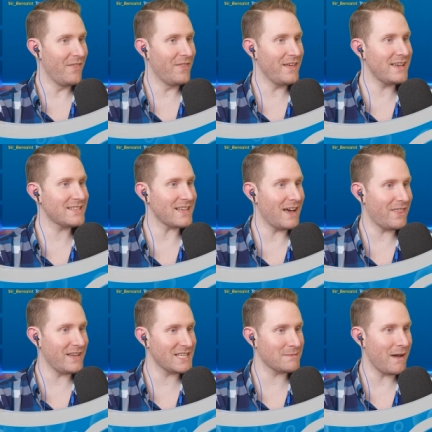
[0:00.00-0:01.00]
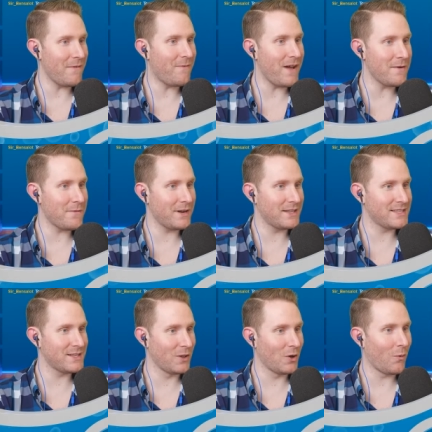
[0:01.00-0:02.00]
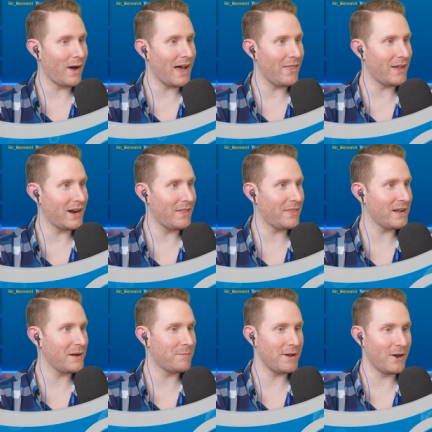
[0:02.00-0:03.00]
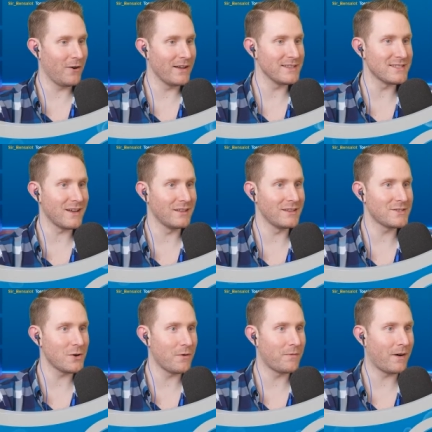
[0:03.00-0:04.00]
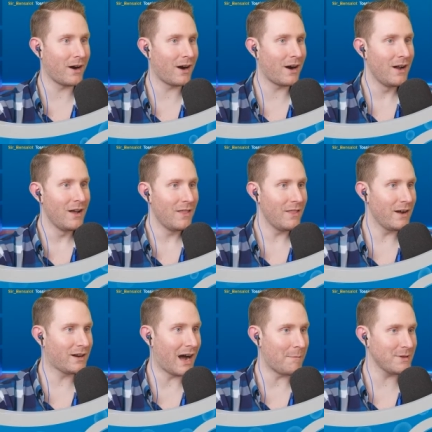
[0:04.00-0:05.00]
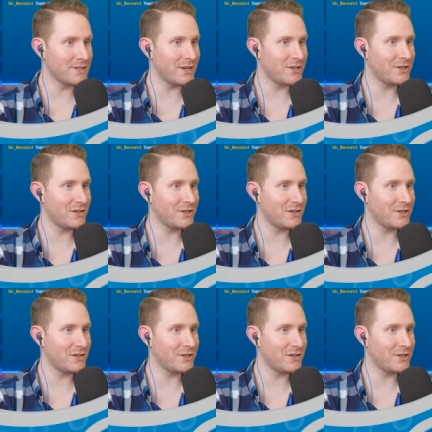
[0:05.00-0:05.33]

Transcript: this, I think, is my favorite silhouette that I think Beeno has done so far. The composition